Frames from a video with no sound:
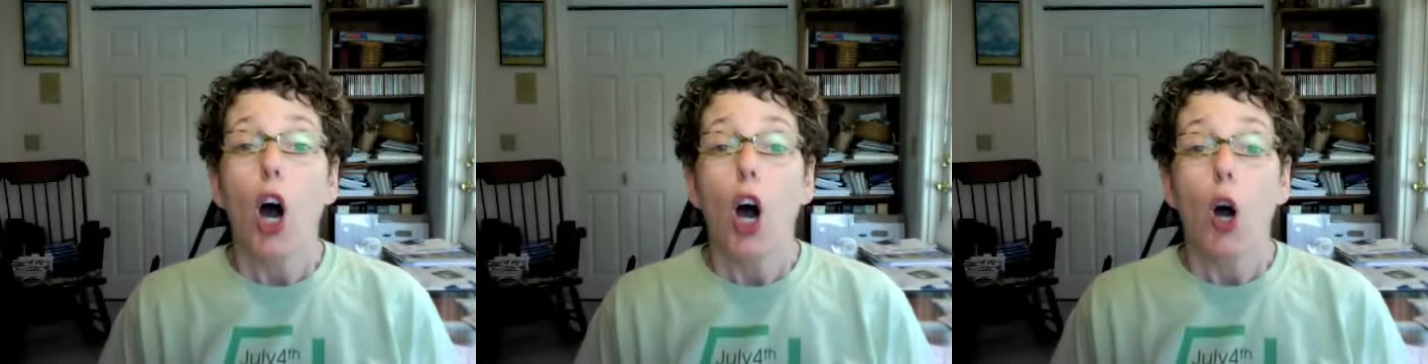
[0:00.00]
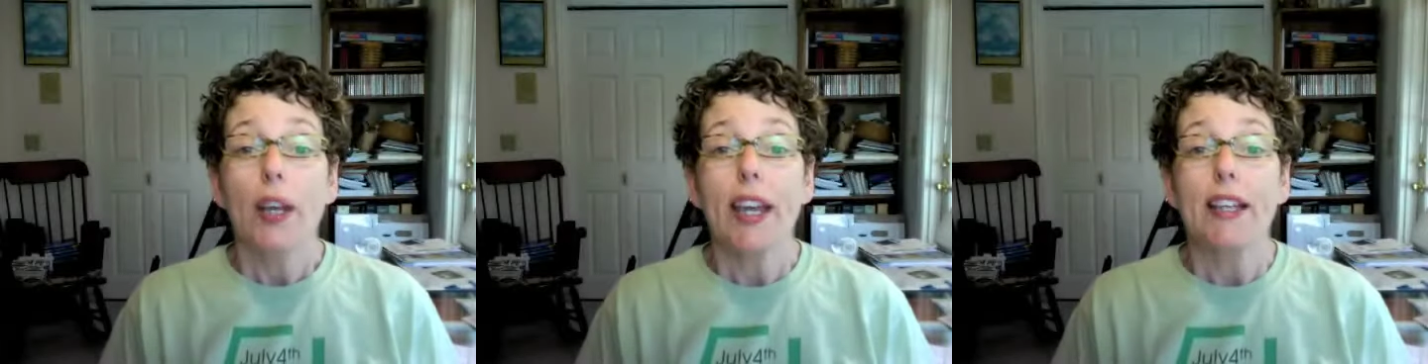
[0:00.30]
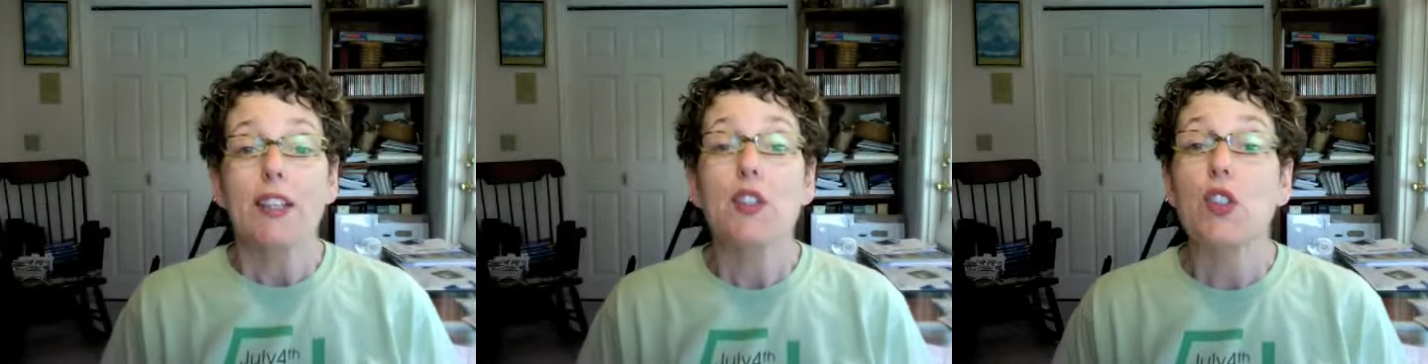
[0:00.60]

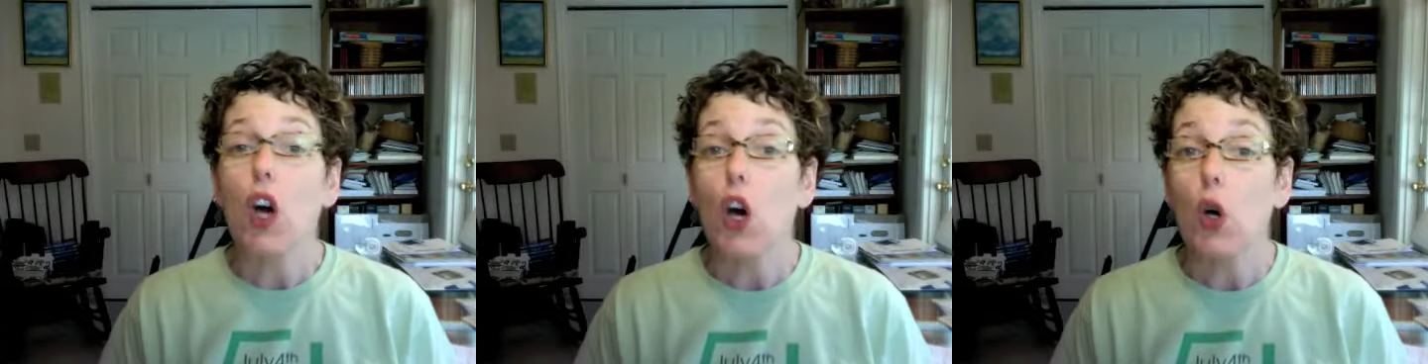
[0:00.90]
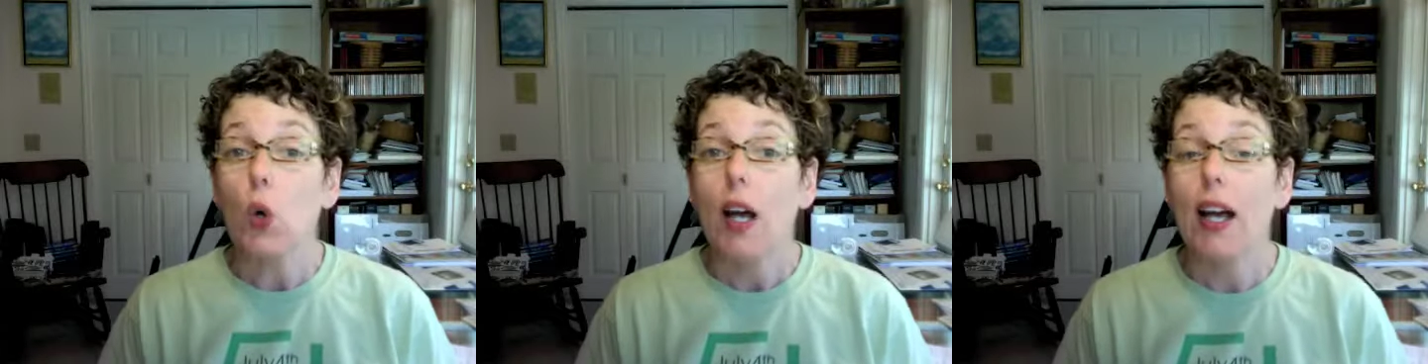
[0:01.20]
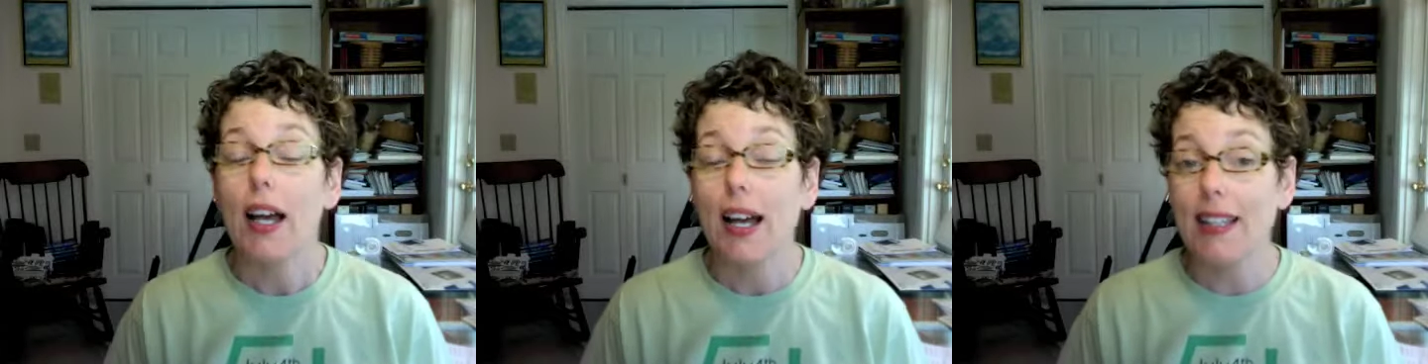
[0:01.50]
Okay, so
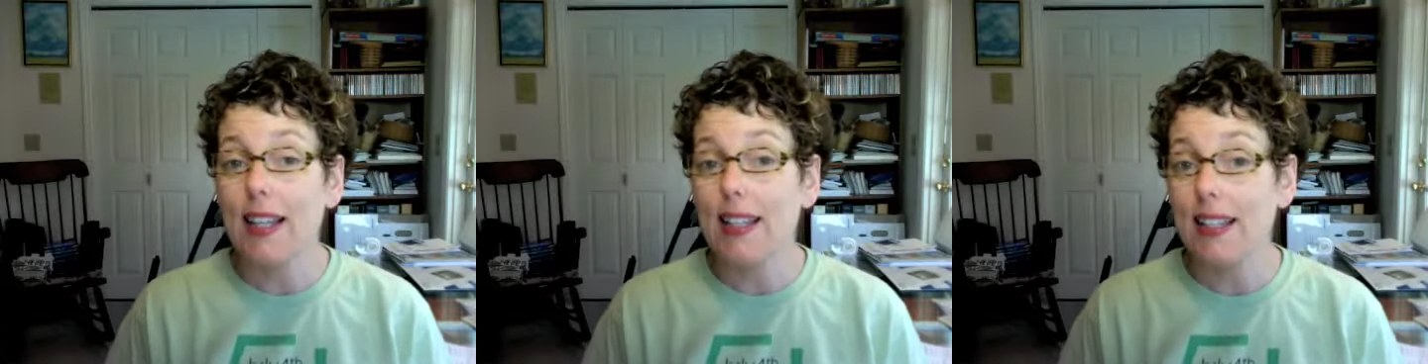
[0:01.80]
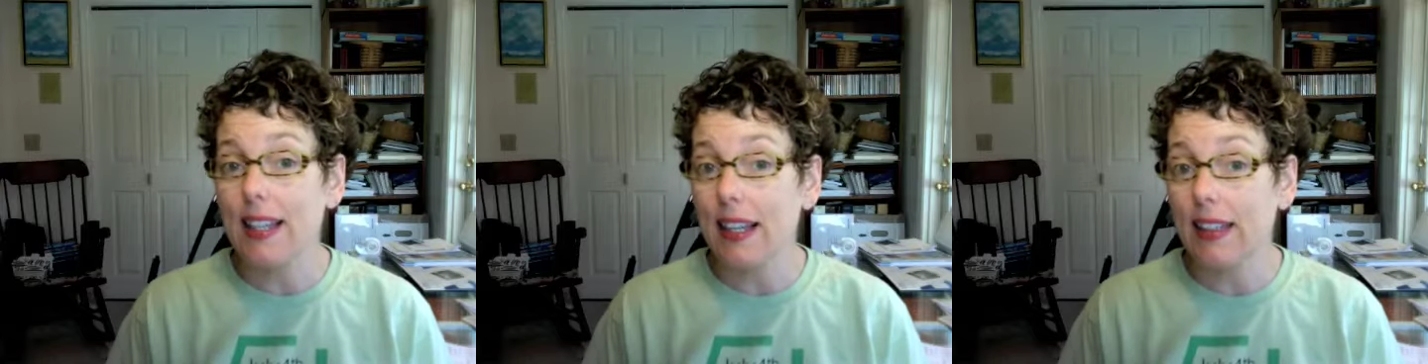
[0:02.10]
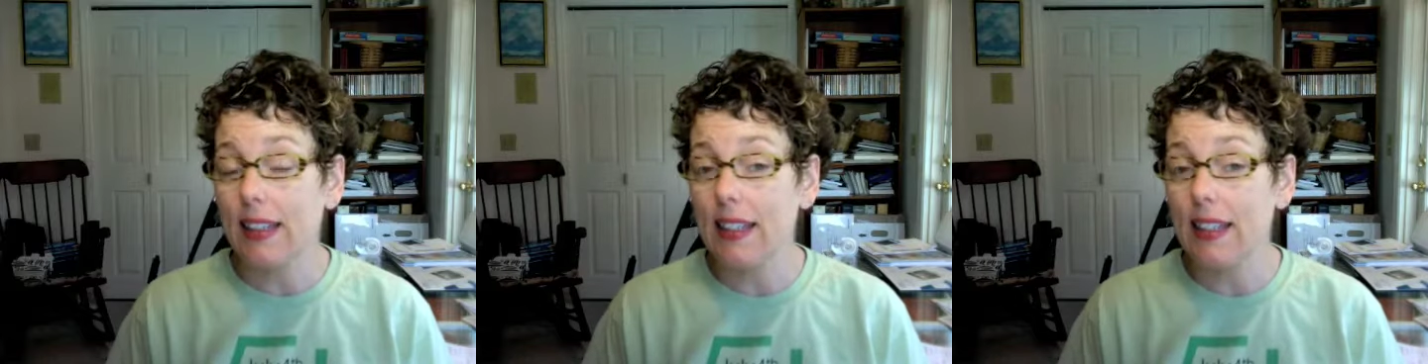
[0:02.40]
as I said,